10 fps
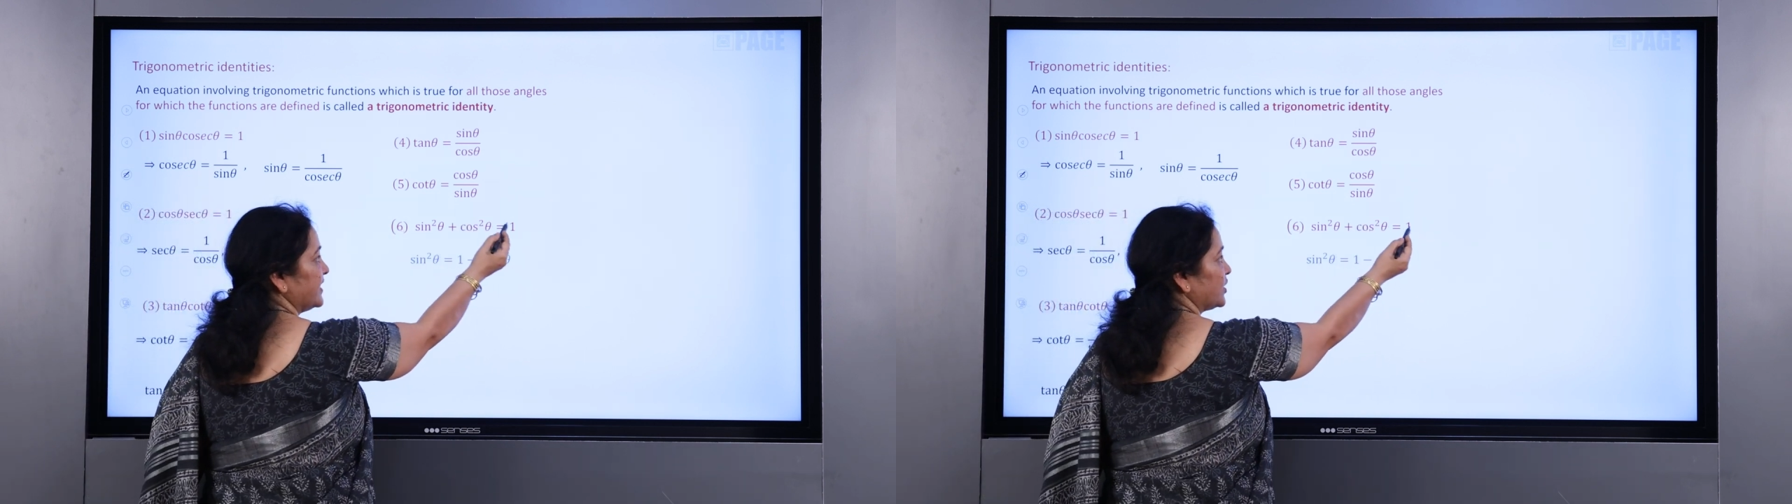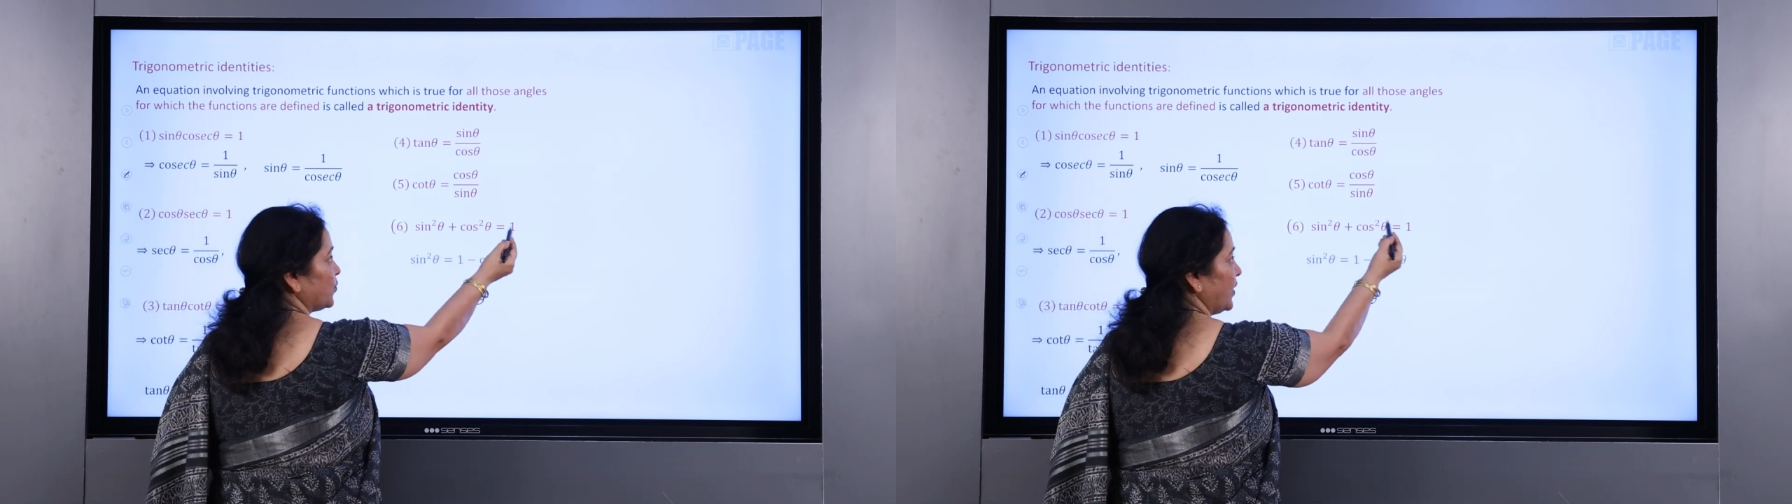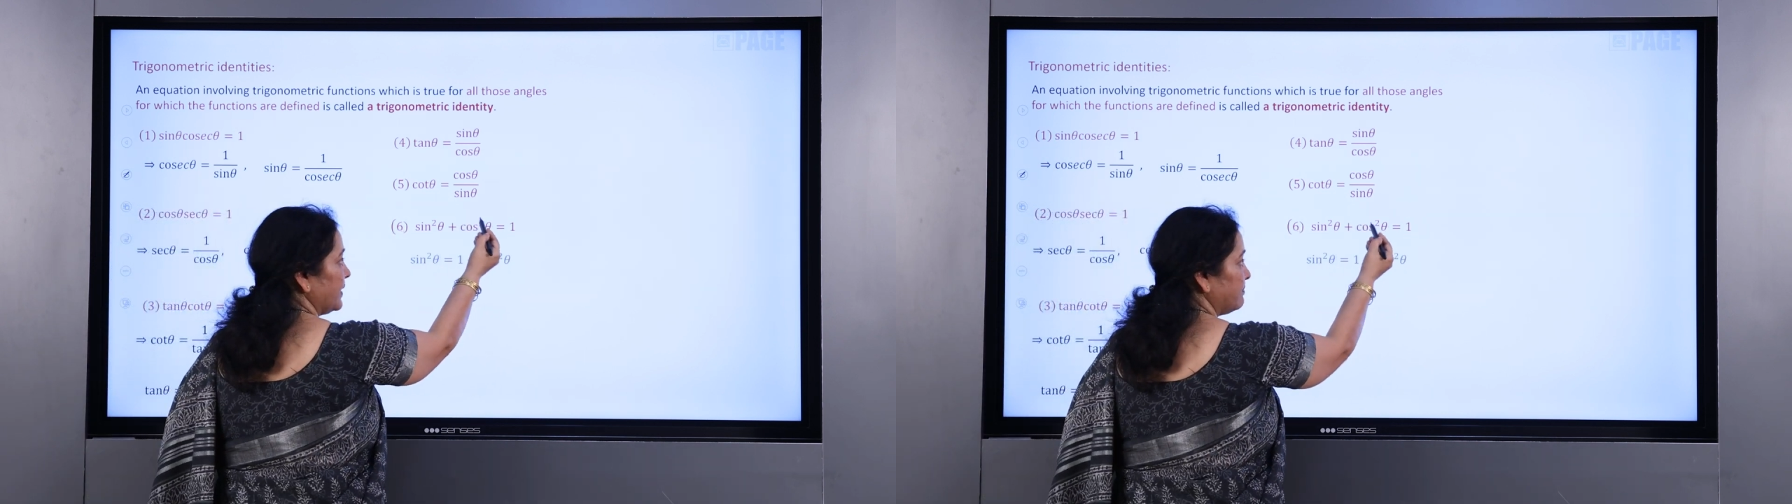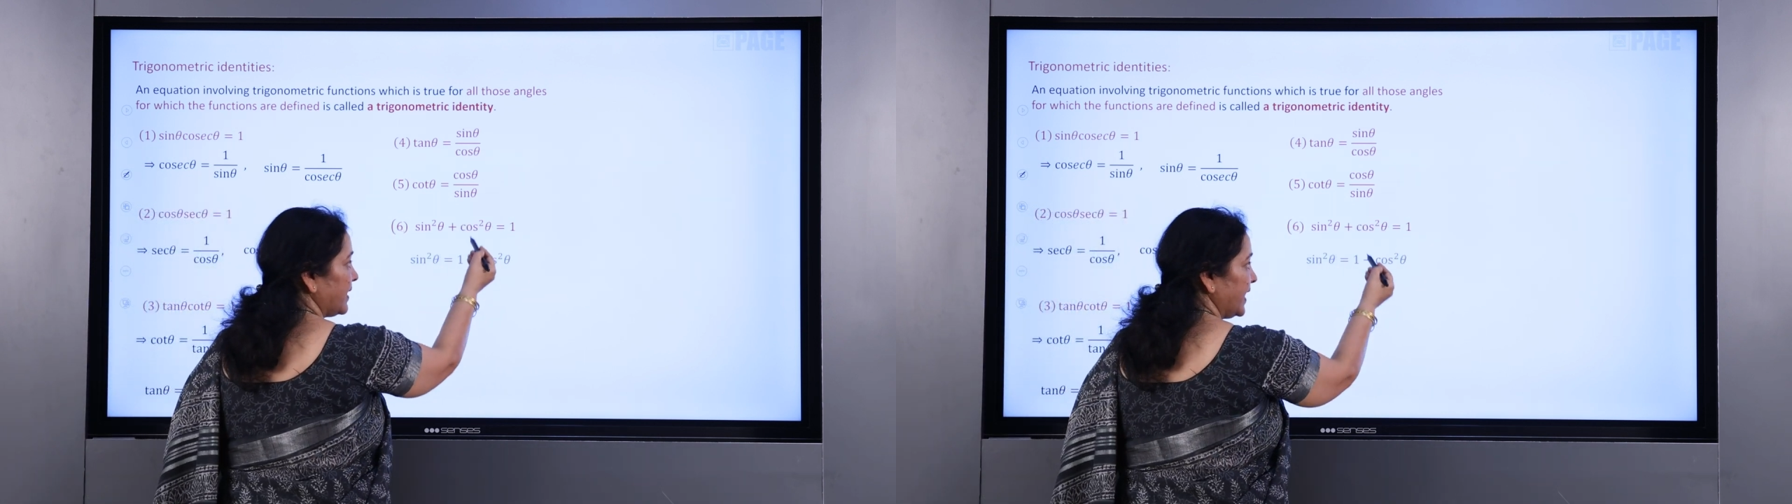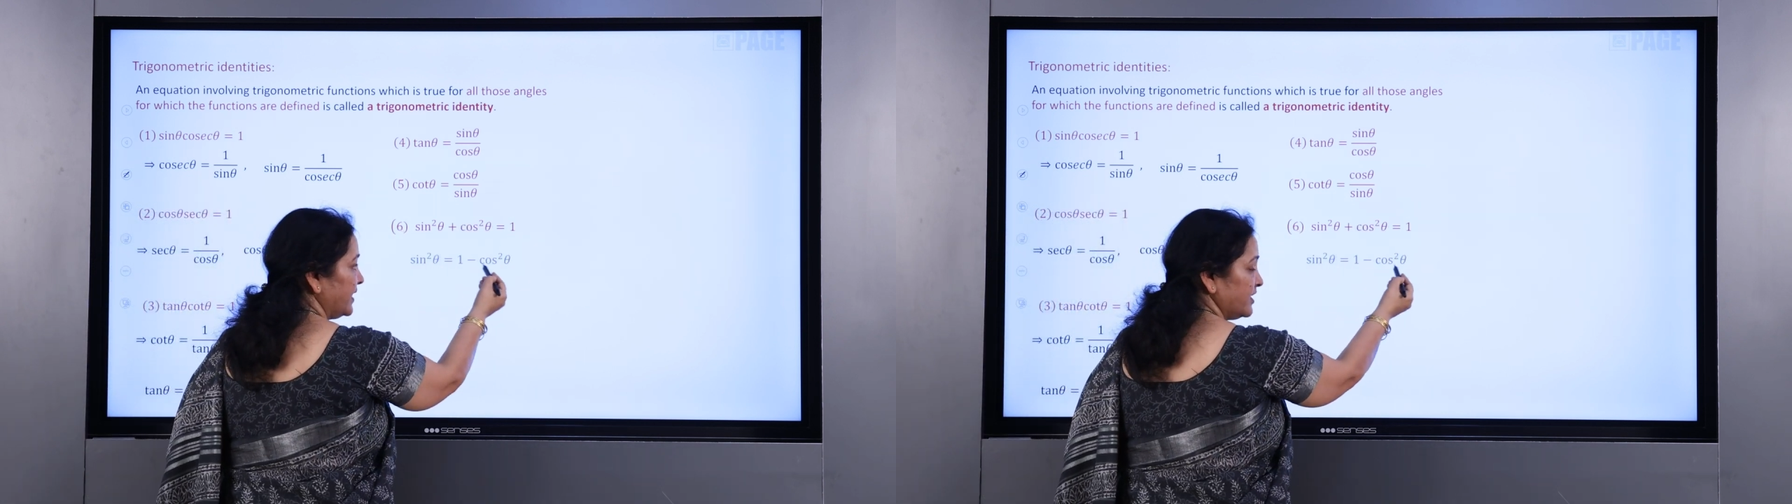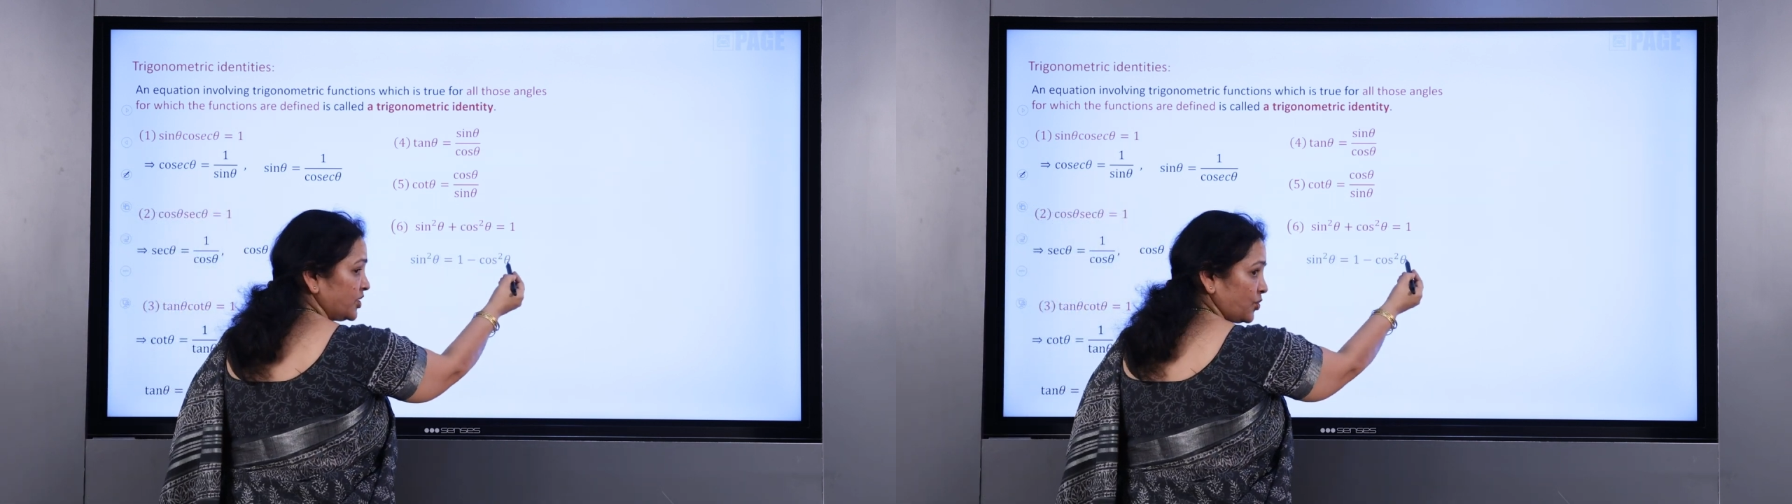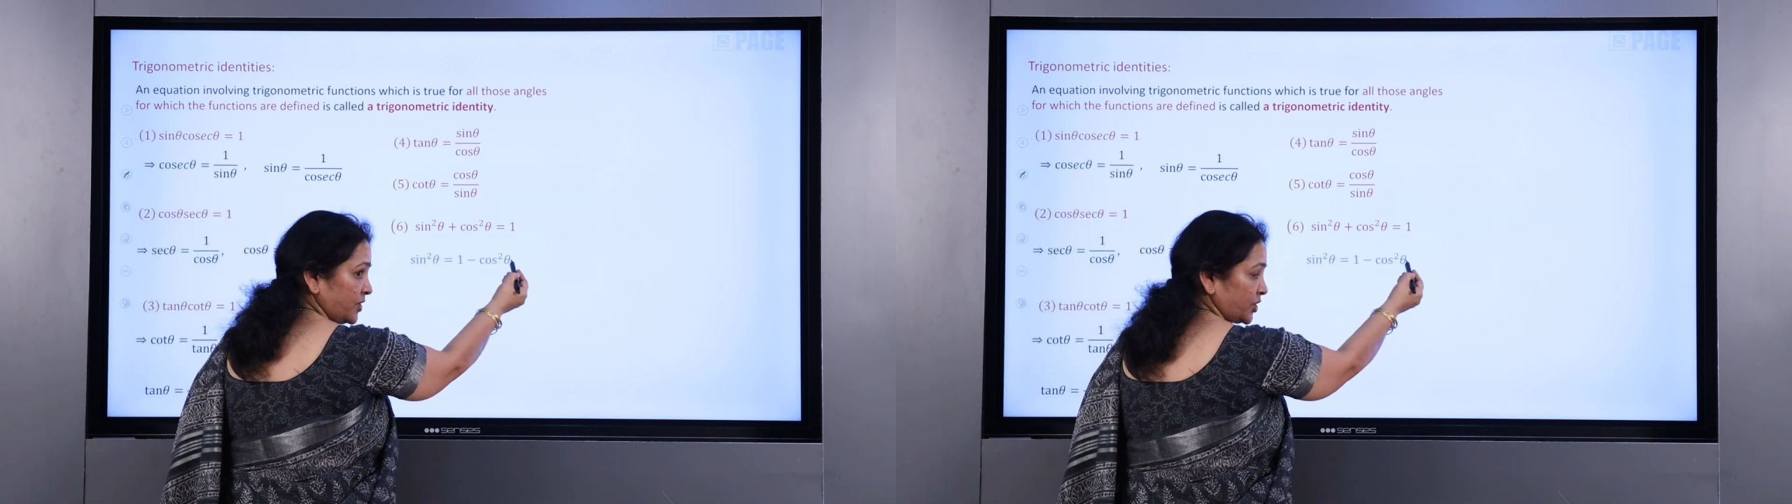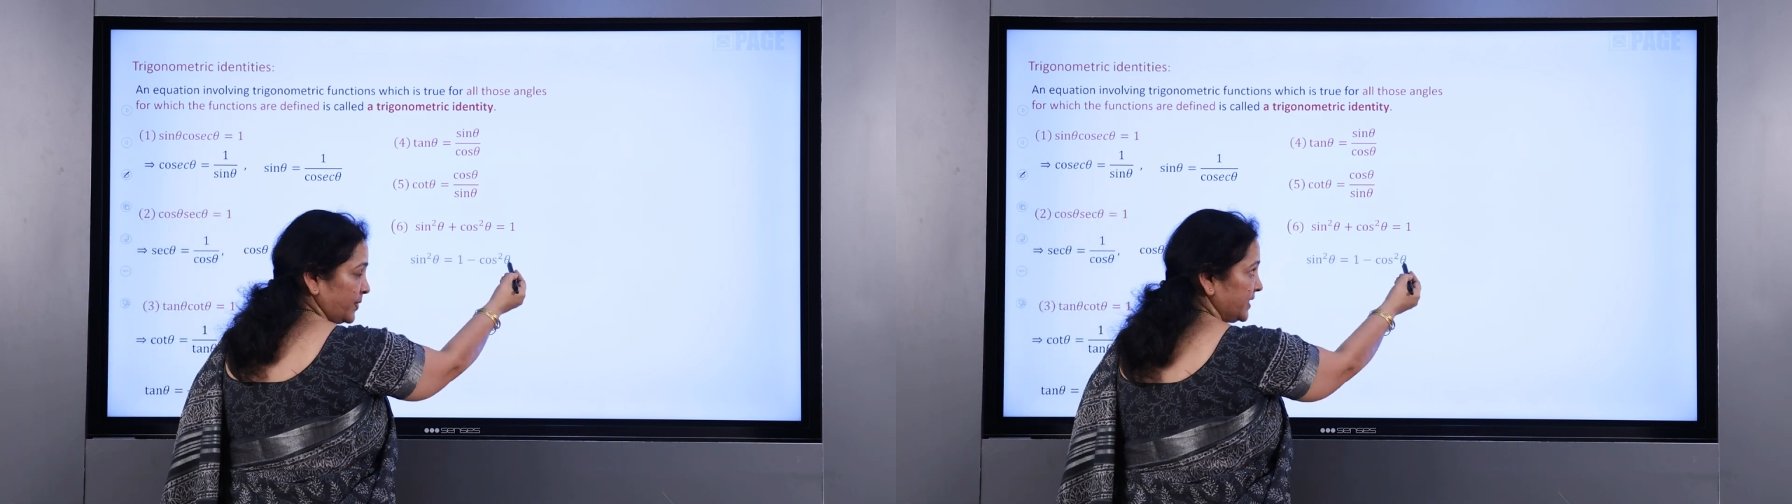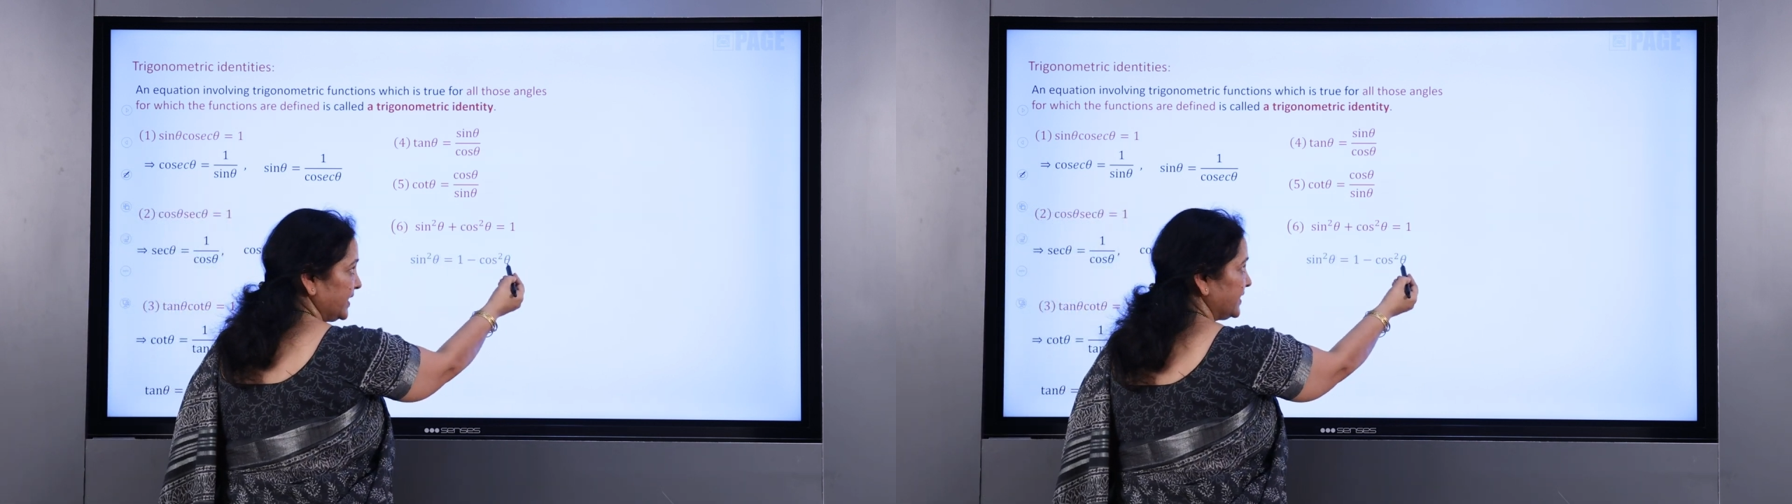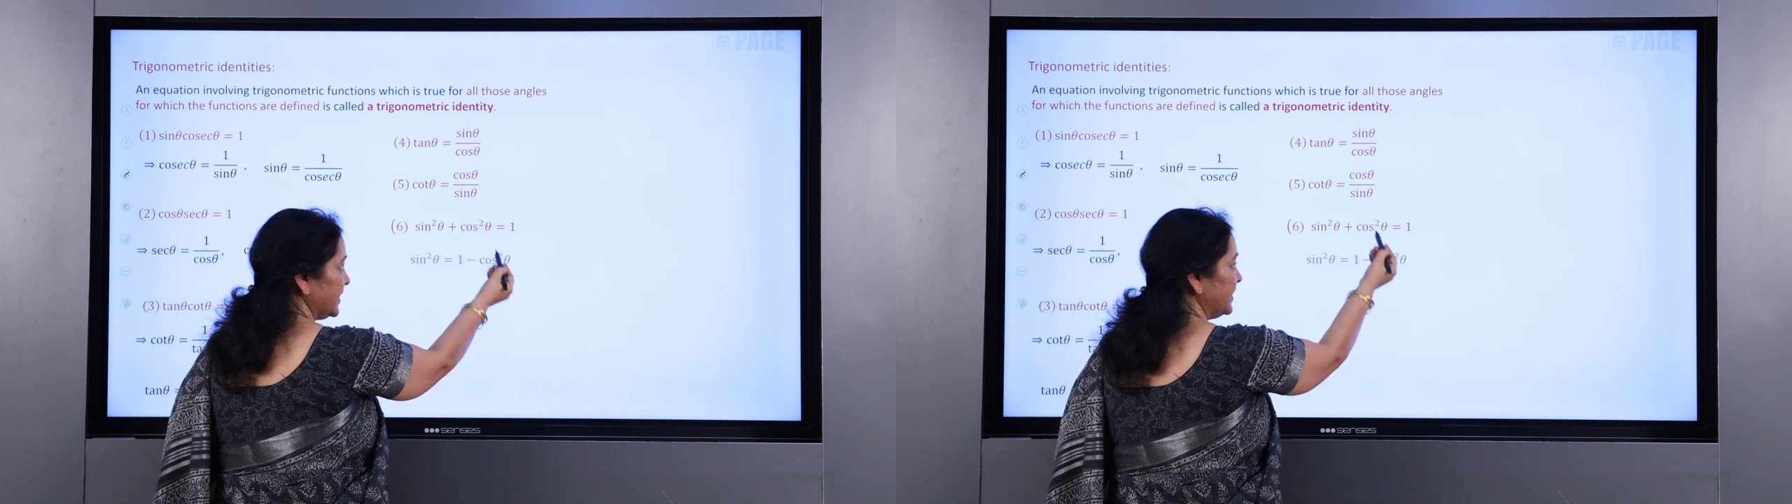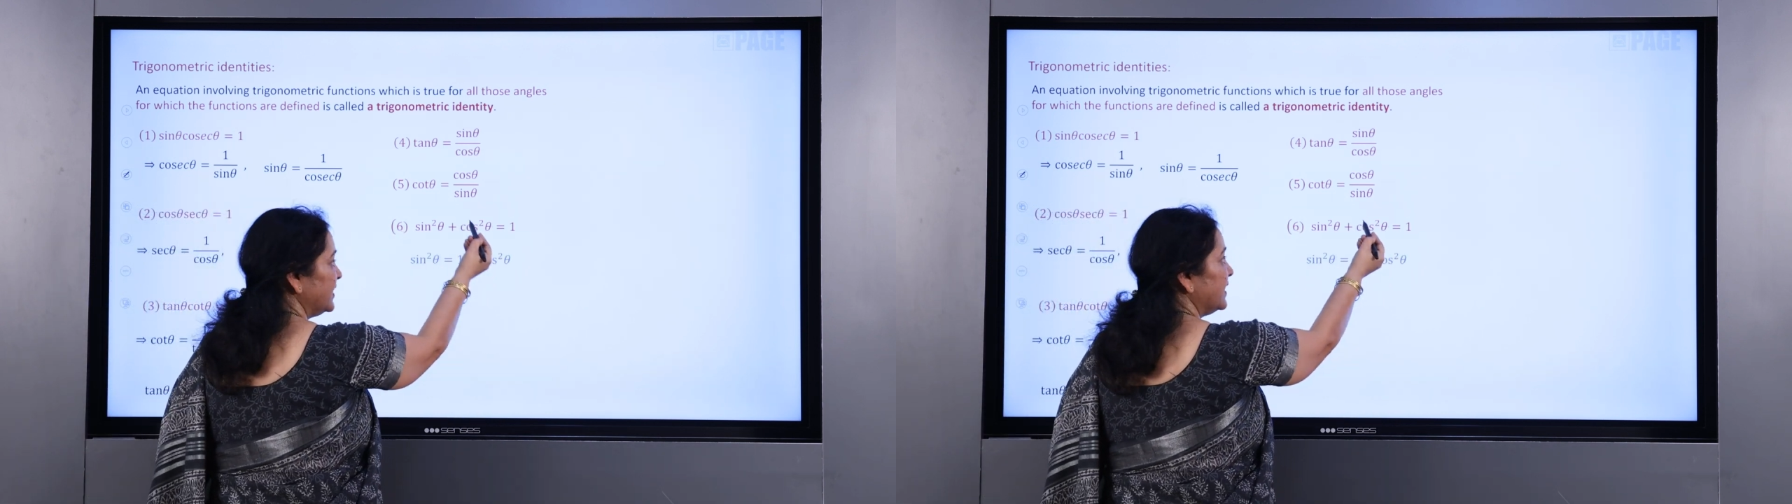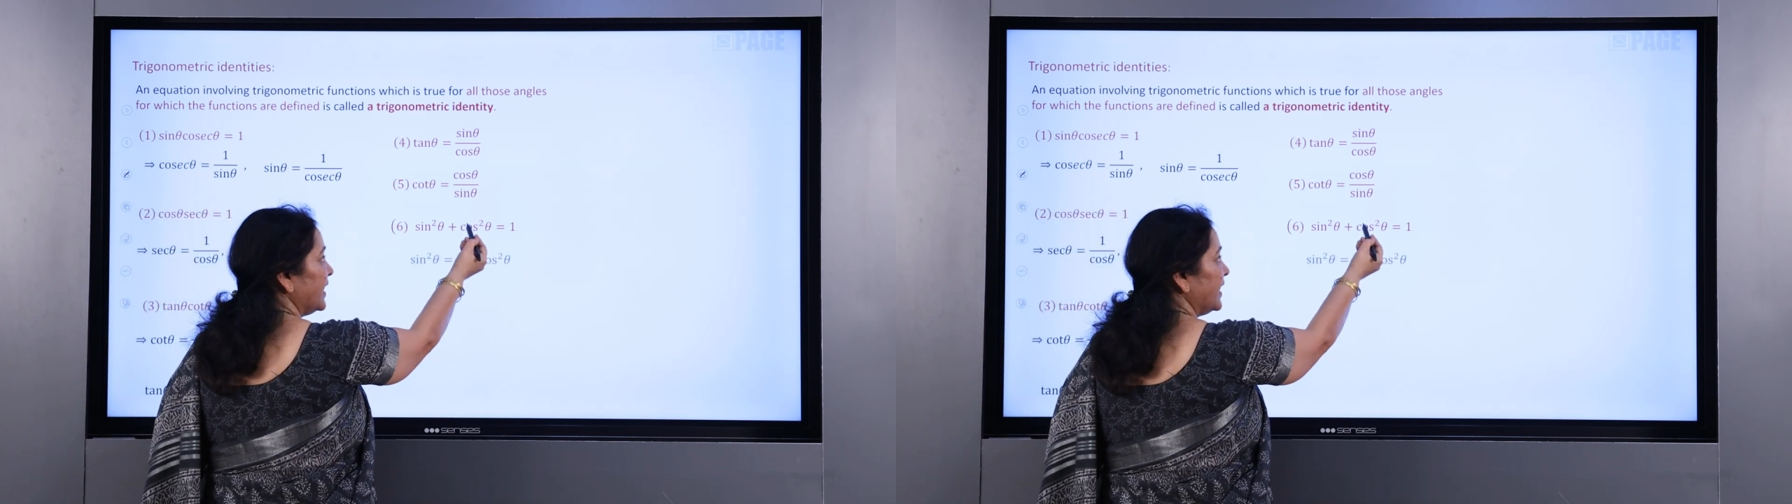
is 1 minus cos square theta